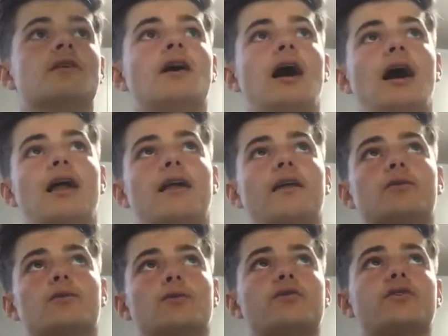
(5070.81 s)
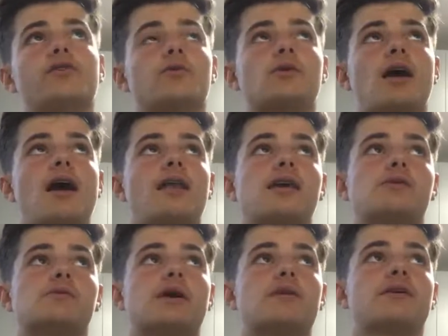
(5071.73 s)
and also Kearney
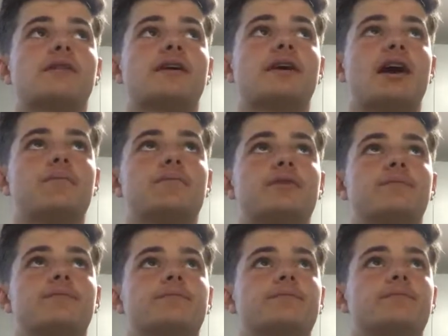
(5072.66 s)
around it, the captain.